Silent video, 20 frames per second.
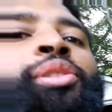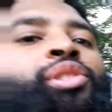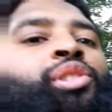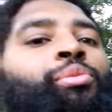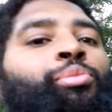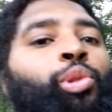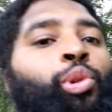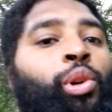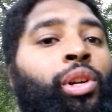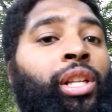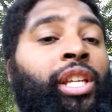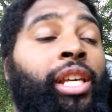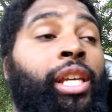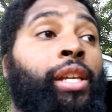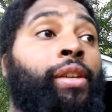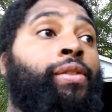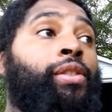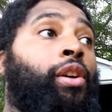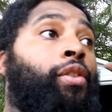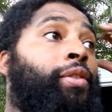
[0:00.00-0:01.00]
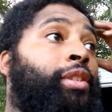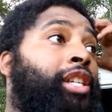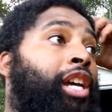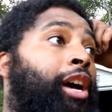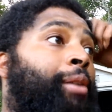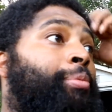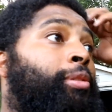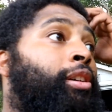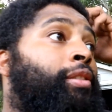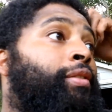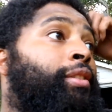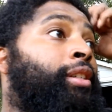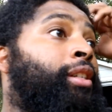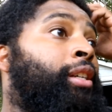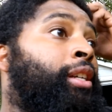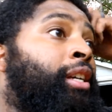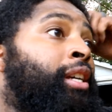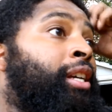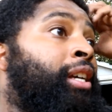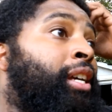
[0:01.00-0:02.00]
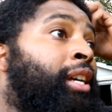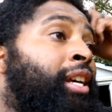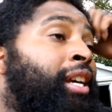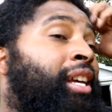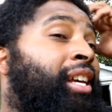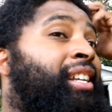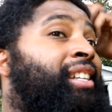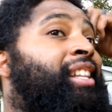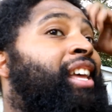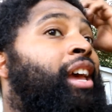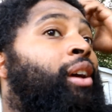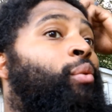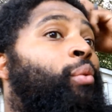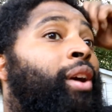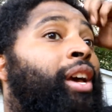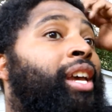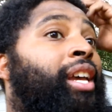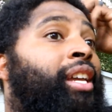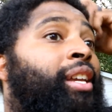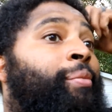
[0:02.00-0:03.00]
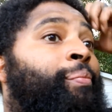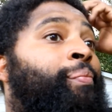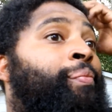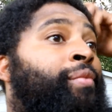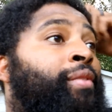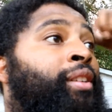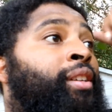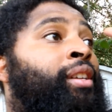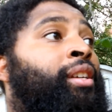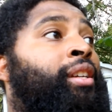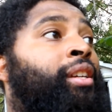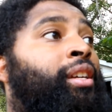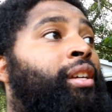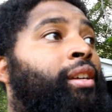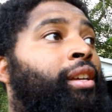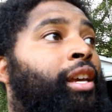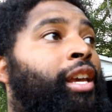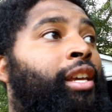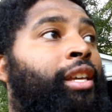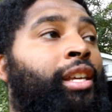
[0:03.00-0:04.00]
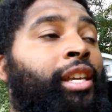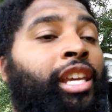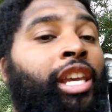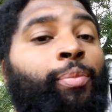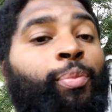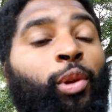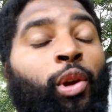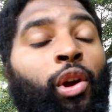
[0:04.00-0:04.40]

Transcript: some more leaves over top of it. That way it can keep the